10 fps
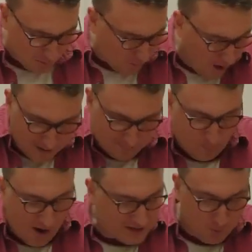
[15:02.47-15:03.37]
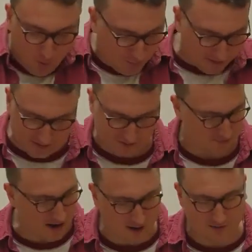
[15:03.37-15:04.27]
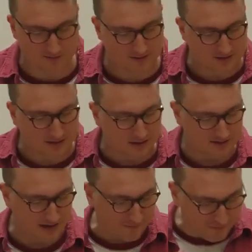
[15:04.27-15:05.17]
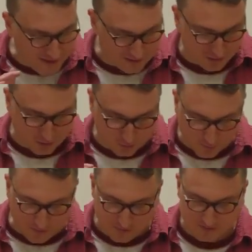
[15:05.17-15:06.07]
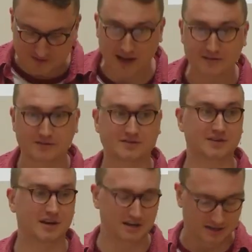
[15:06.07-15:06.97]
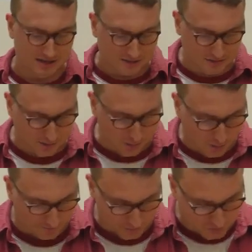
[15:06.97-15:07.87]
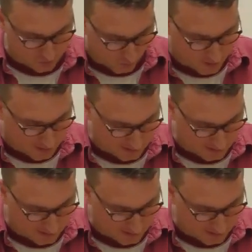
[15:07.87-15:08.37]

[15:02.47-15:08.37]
why is Paul bringing this up now? You see, I think the Corinthian tendency to look for stronger